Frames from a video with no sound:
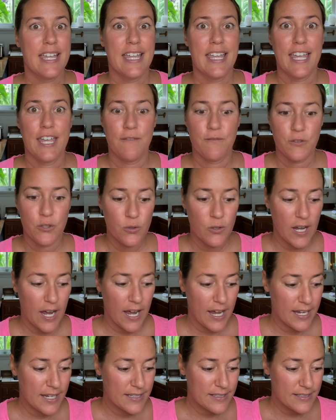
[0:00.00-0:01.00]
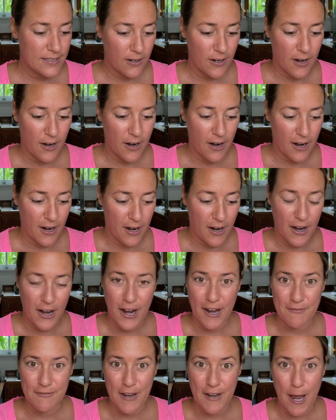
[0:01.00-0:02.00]
If you guys
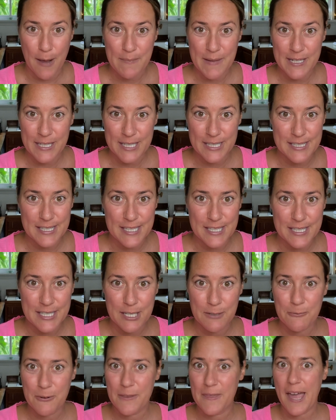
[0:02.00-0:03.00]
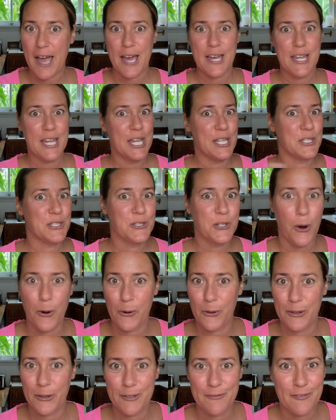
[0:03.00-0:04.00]
have not been consistent with that, it's
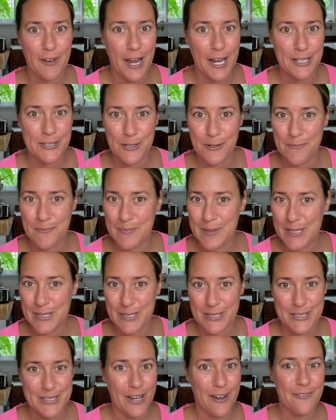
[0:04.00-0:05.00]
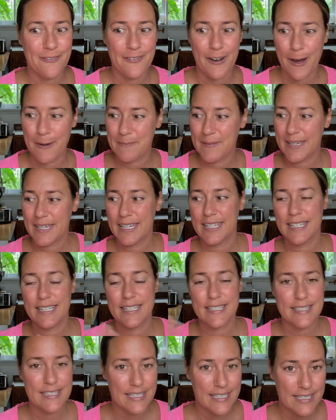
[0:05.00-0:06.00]
totally fine. Don't beat yourself up. It
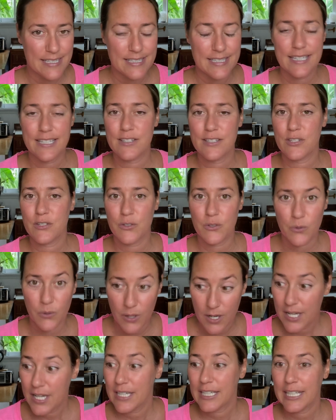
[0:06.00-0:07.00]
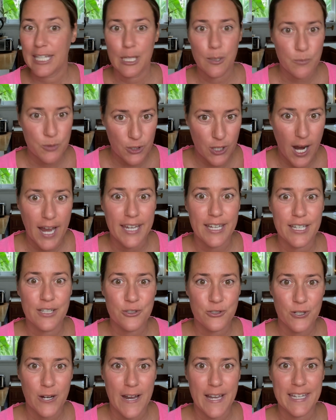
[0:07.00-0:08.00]
is easy to keep trying and
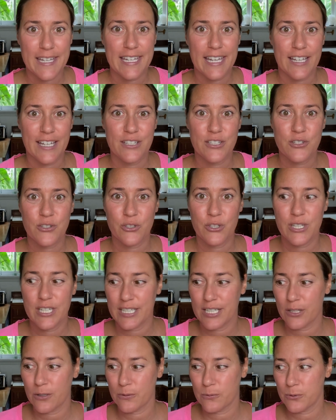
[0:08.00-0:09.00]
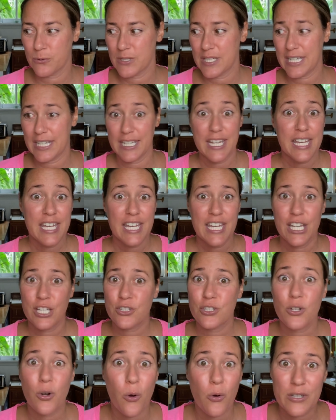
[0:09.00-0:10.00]
trying again until you get in a routine. It
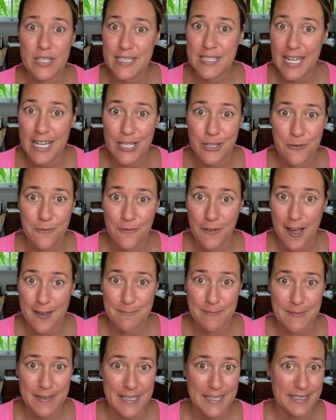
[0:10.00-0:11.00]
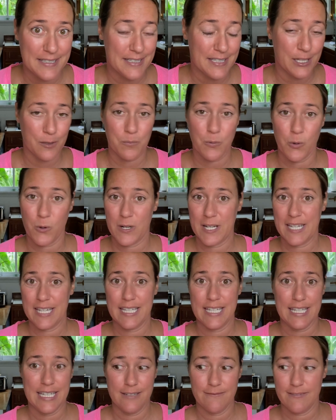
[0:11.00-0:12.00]
should only take you 5 minutes in the morning and
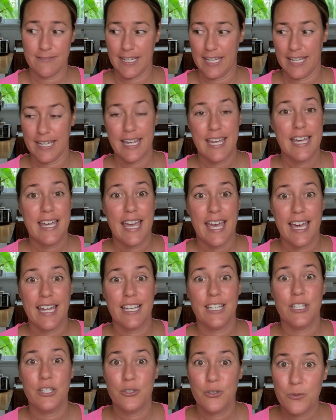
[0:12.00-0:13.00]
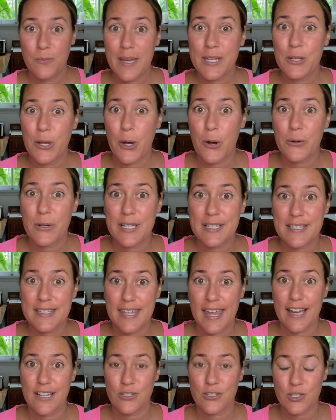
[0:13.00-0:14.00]
evening. And you may notice
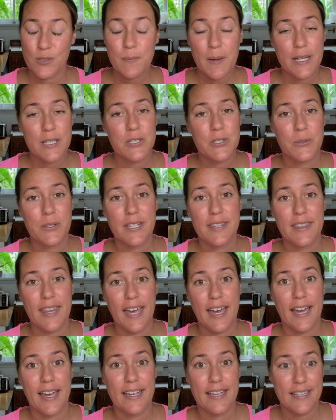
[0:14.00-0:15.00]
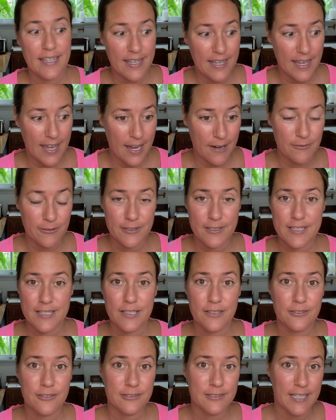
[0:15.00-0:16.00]
that just by doing that every
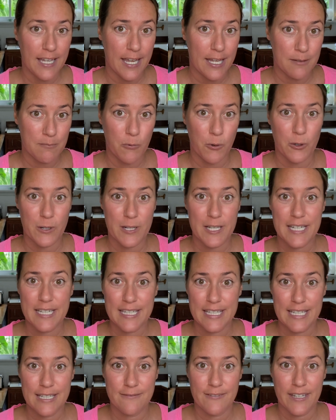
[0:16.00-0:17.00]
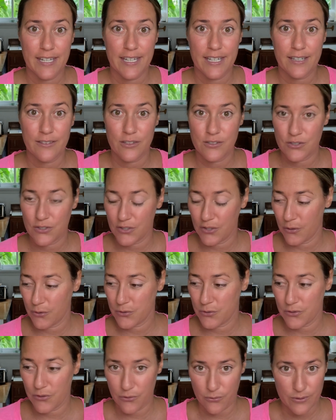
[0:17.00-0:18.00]
single day, morning and evening, just
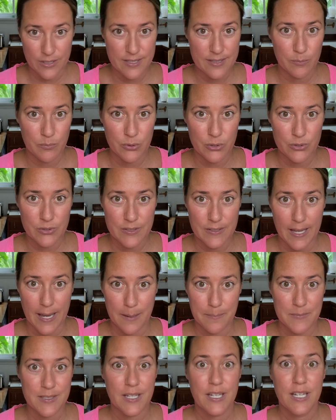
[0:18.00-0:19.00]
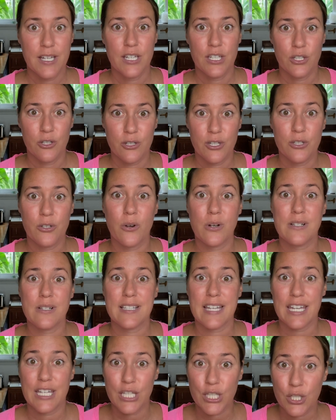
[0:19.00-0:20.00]
those 3 simple steps, you can notice
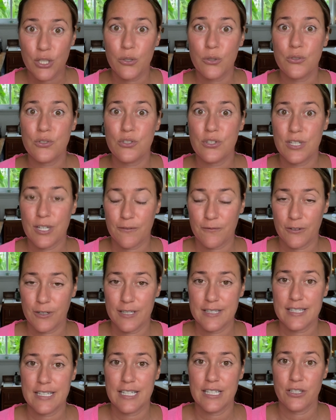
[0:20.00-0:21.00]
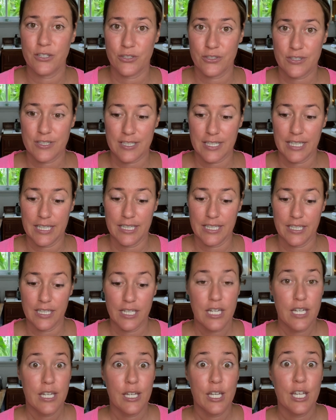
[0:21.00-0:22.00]
a huge difference in your skin
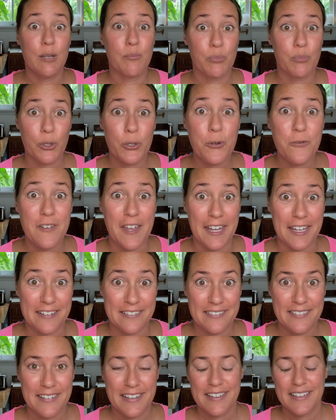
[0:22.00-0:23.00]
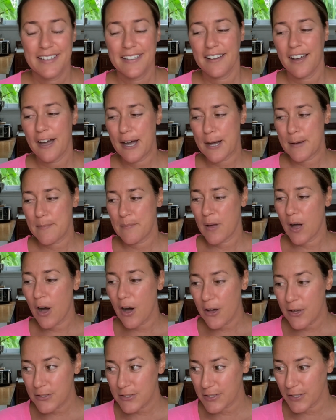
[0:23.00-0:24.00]
improving.
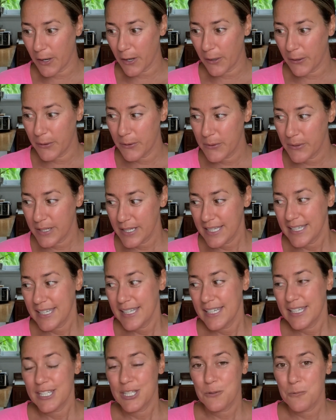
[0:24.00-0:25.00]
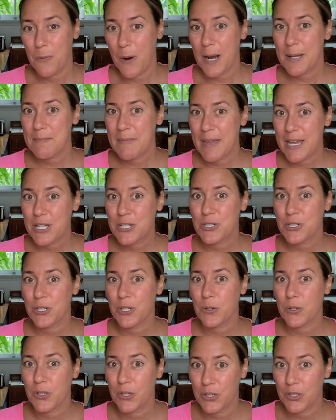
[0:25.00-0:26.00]
Also, you want to make
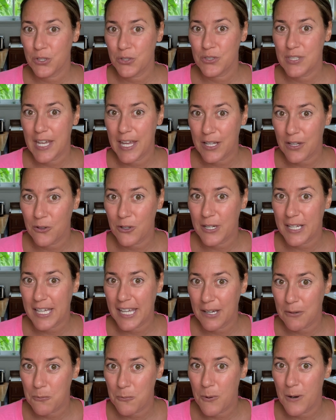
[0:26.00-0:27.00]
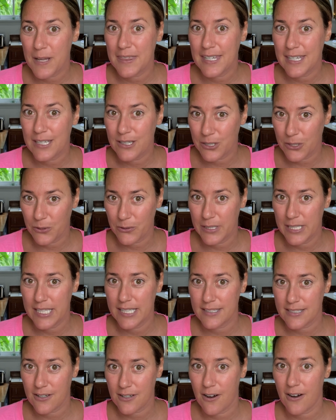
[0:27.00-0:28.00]
sure you take a look at what the
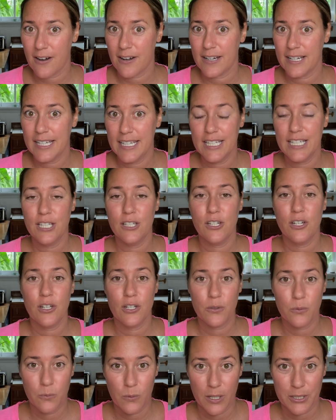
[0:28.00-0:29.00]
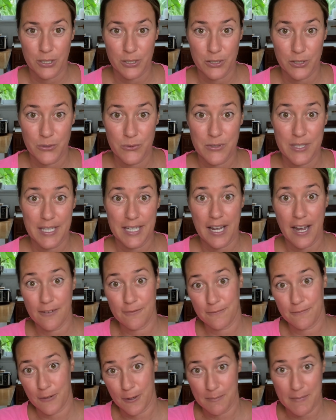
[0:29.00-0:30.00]
ingredients are in what you're using
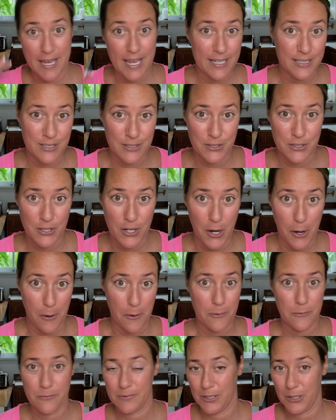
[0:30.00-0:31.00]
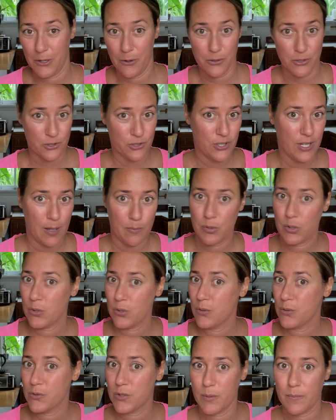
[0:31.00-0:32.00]
from head to toe. You know, your
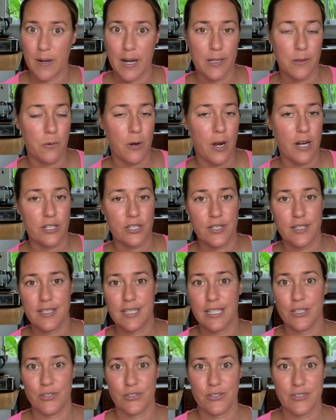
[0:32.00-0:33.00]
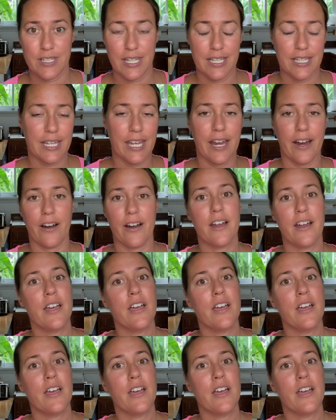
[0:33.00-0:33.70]
shampoos, your body washes, and your skincare.